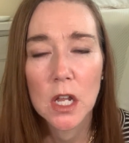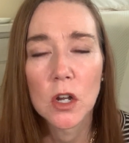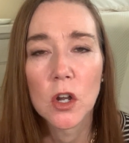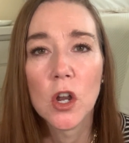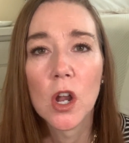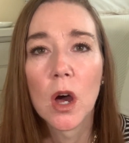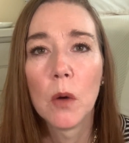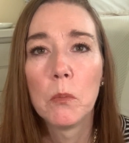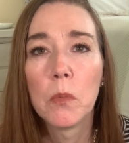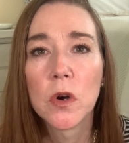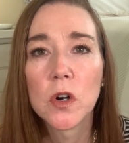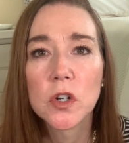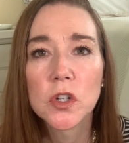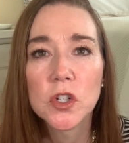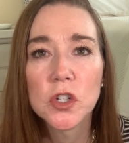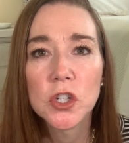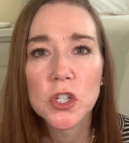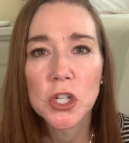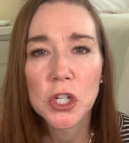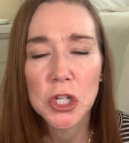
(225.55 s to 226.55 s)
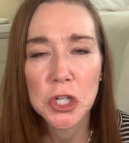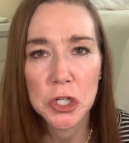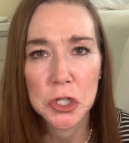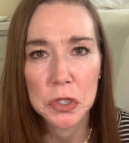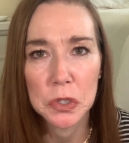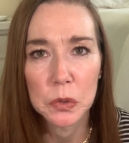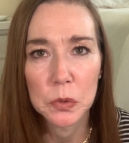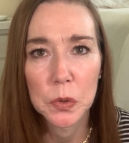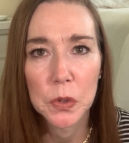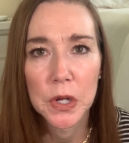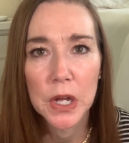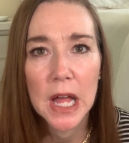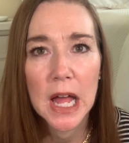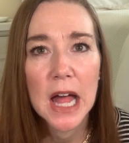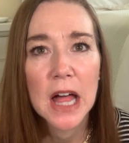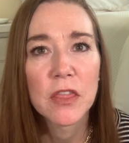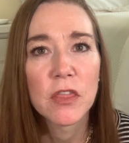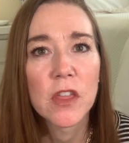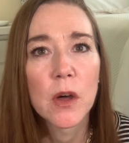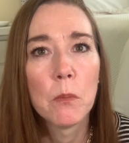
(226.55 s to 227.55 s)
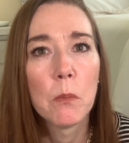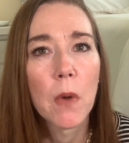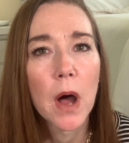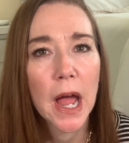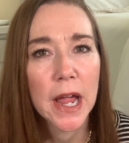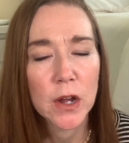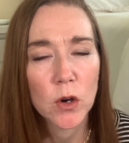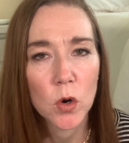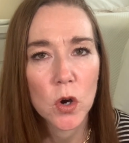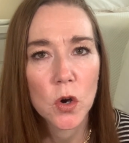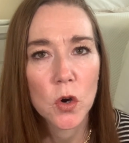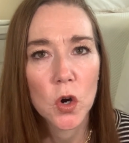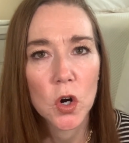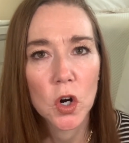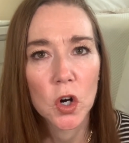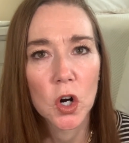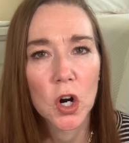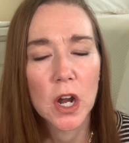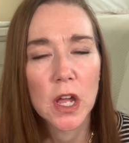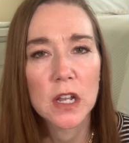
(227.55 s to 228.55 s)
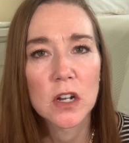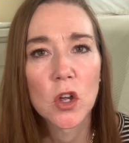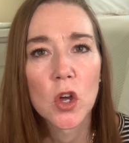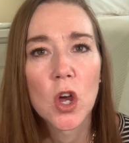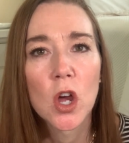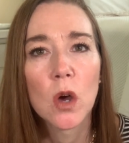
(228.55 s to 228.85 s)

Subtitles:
Number two, the microcurrent